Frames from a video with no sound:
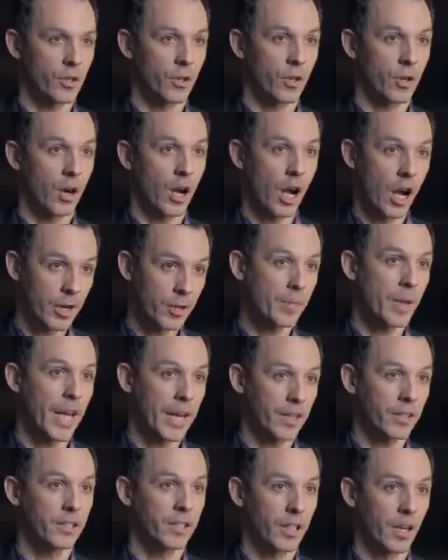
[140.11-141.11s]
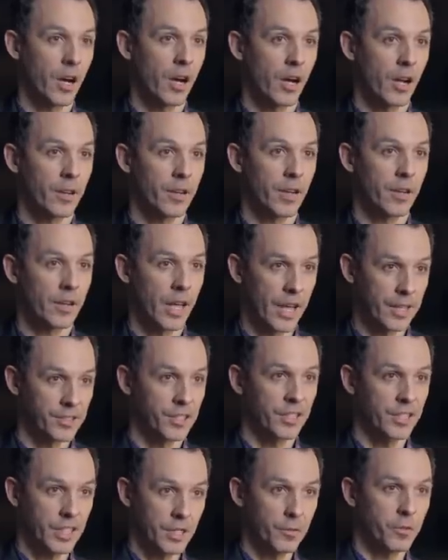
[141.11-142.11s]
are automatically on as a
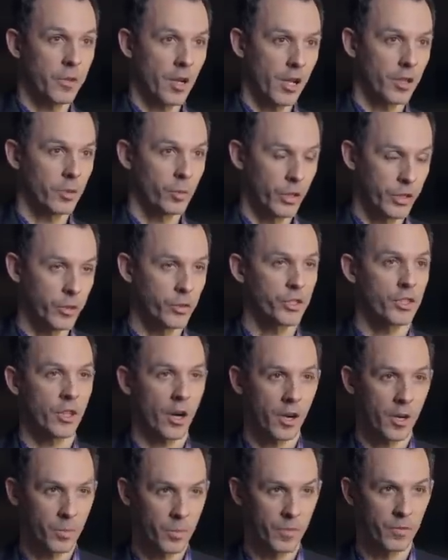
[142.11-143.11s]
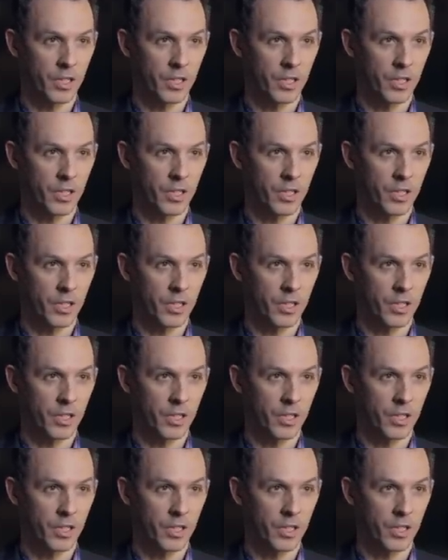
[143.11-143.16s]
default when you start up the